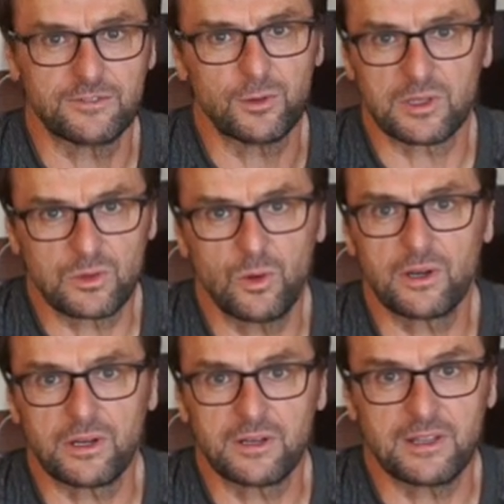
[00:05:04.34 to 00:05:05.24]
the fourth
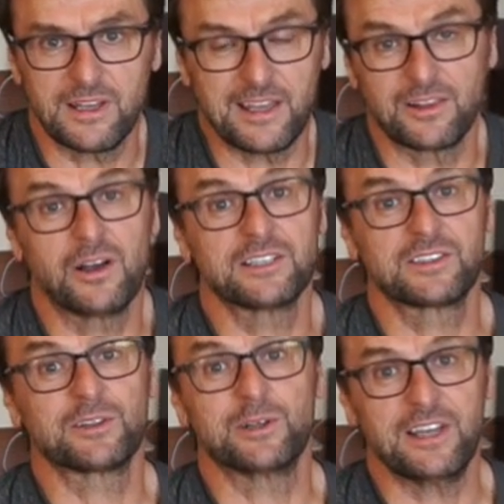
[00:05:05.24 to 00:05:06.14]
quarter and
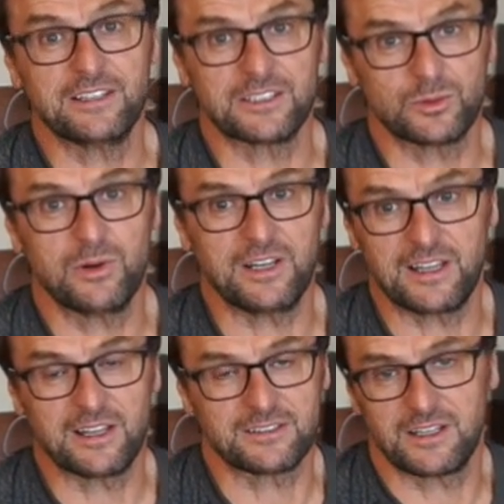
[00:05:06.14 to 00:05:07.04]
lost
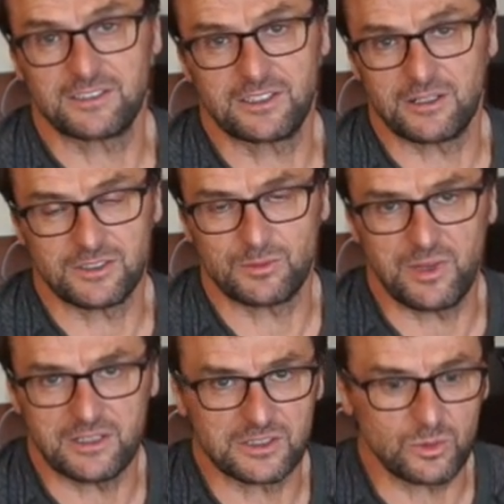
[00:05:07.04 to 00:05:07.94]
38-20. That touchdown just
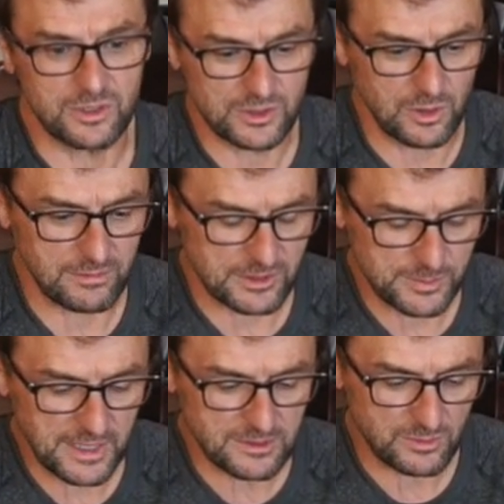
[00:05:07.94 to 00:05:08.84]
made the score sort of
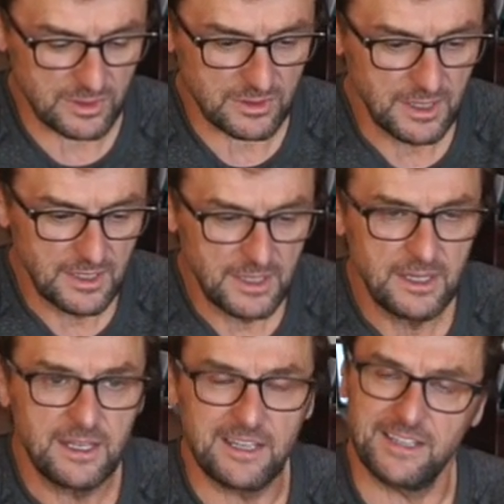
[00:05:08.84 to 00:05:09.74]
respectable.
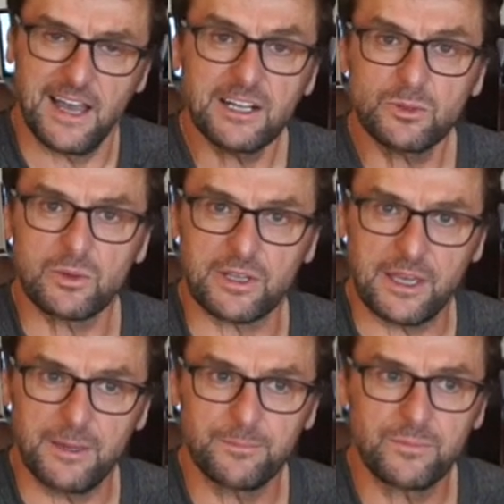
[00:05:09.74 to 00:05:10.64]
In the actual
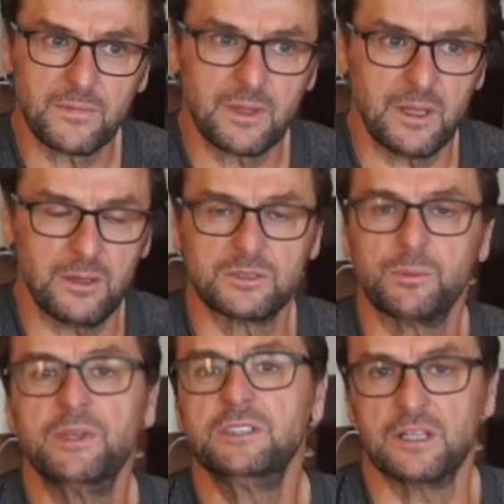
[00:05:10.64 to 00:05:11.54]
game, it
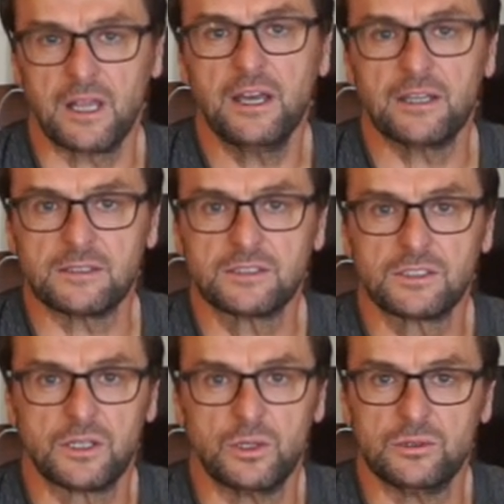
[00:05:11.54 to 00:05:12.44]
was the BC
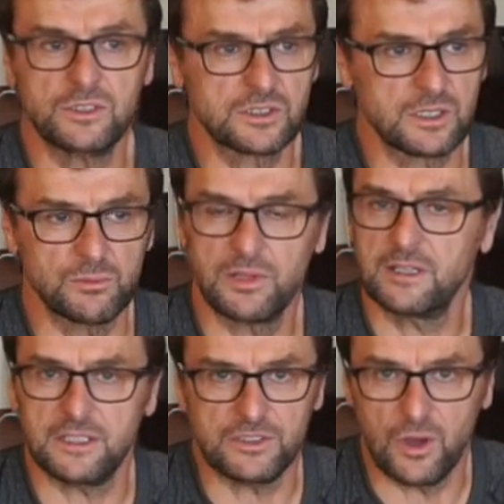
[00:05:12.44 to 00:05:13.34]
Lions who just
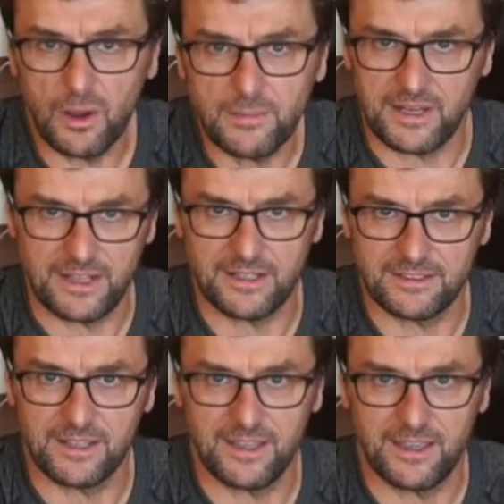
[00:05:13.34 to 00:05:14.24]
completely
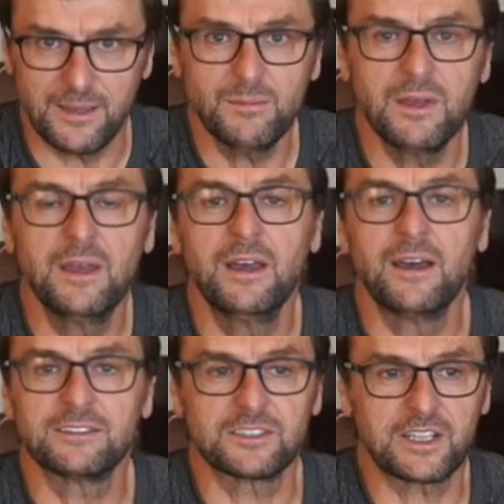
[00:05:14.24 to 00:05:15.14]
dominated the game.
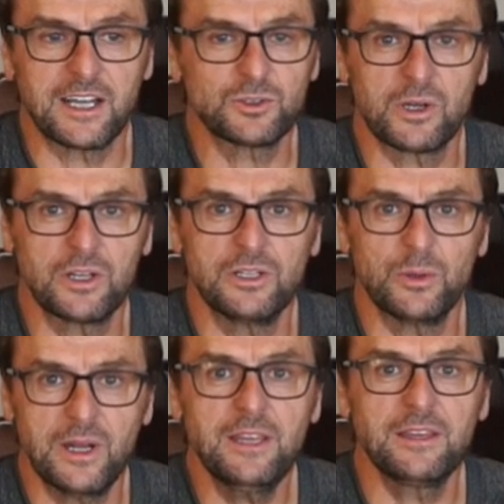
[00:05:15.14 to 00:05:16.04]
Saskatchewan couldn't
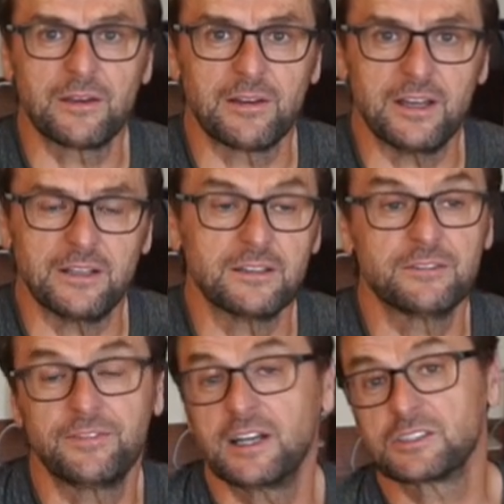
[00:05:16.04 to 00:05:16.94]
do anything right, and
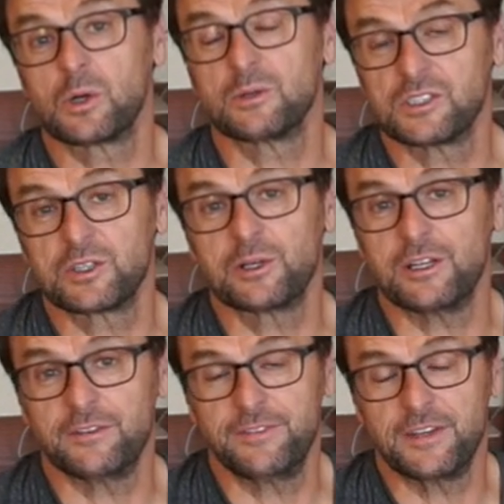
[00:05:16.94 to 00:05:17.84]
the final score was
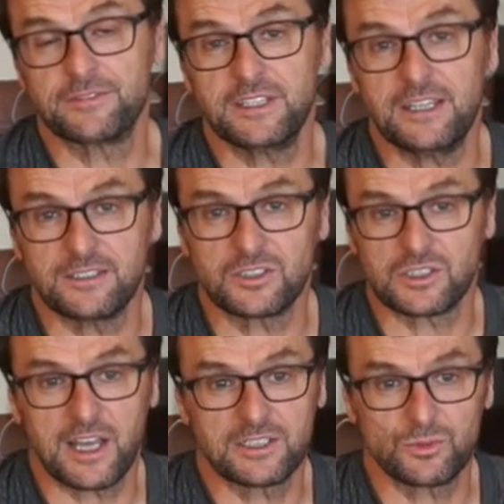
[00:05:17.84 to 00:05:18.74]
30-15.
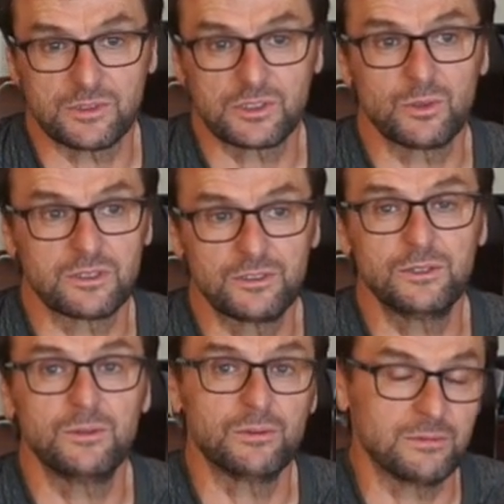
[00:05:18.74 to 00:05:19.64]
Saskatchewan scored
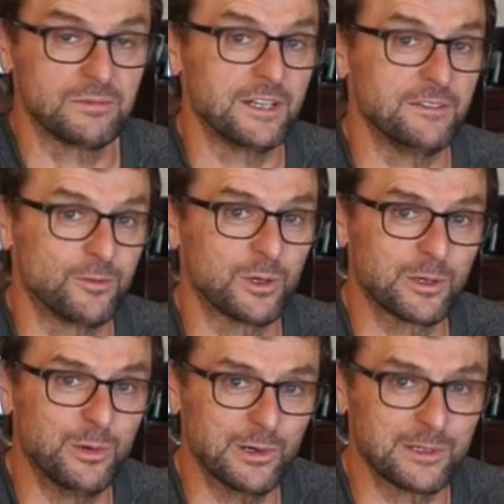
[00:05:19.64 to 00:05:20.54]
2 late
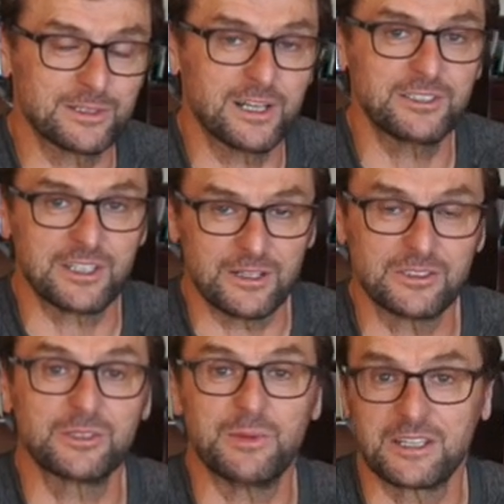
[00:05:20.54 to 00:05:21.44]
fourth quarter
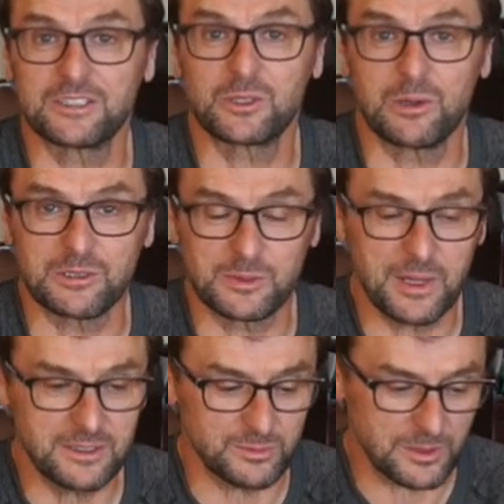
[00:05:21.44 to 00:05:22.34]
touchdowns to make the score
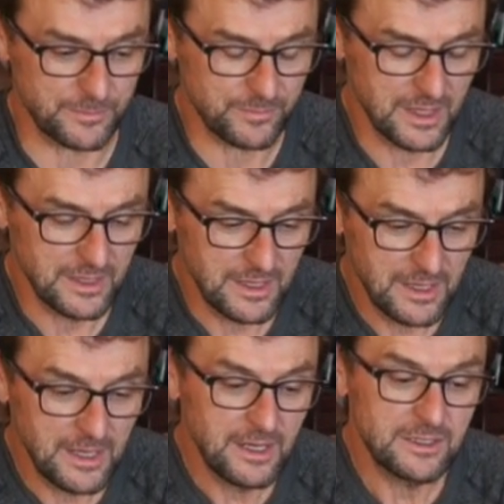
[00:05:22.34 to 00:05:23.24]
respectable.
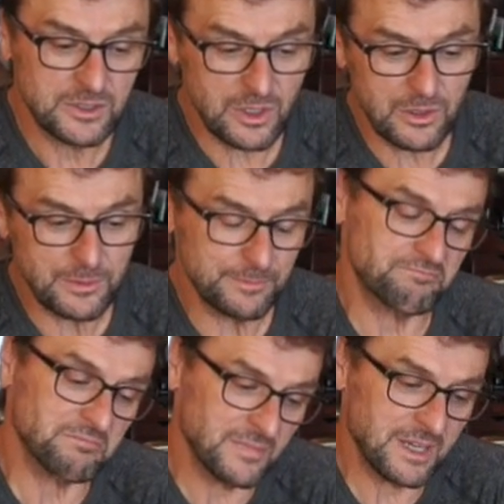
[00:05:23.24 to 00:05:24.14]

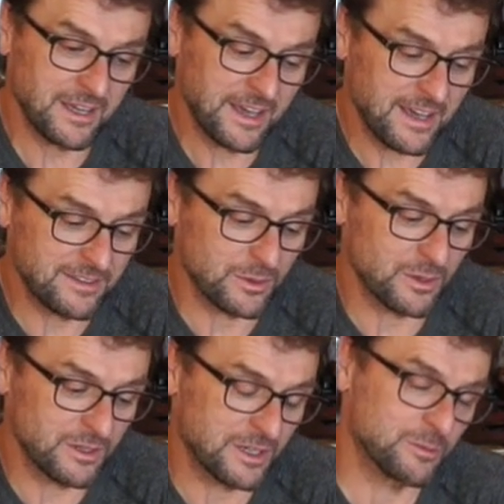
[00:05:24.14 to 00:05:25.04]
So, had
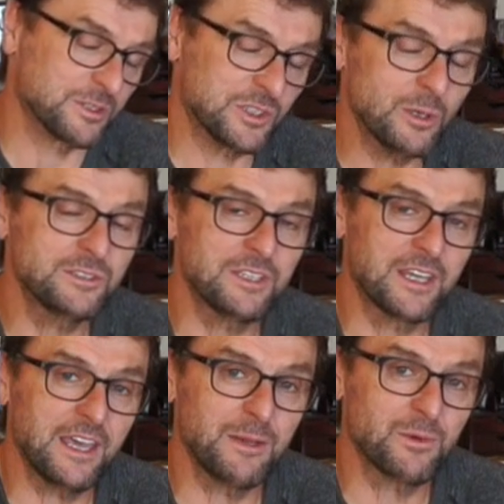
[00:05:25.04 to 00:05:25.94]
the kind of results of the
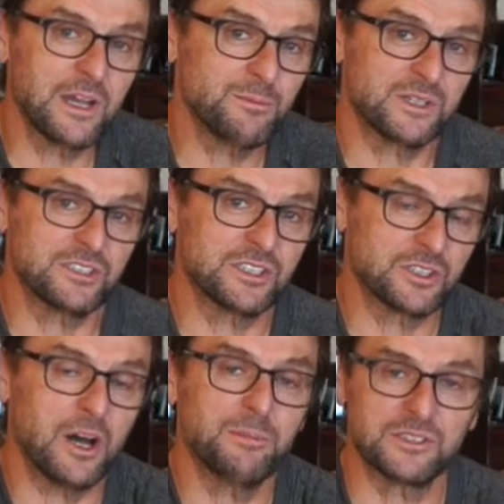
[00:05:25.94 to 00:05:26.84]
game right, but
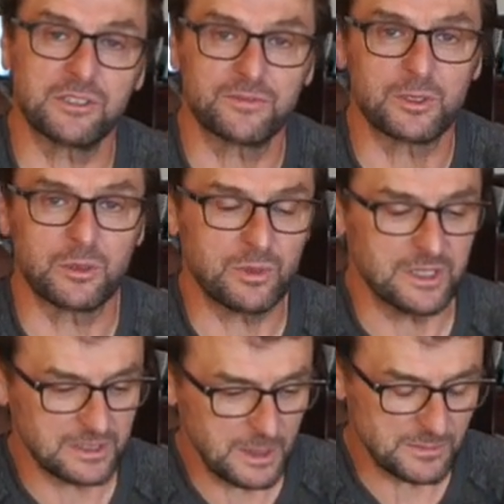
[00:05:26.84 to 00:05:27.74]
just opposite for the way
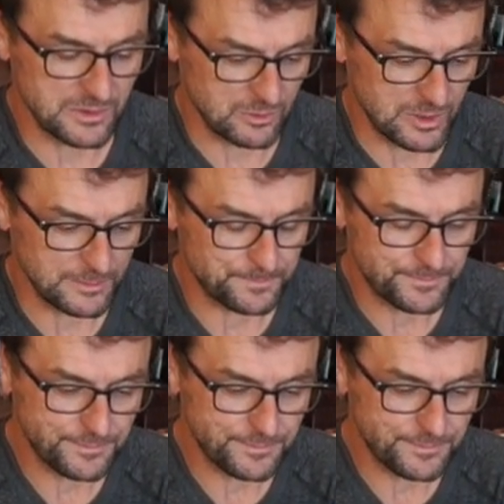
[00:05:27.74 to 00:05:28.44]
the teams were.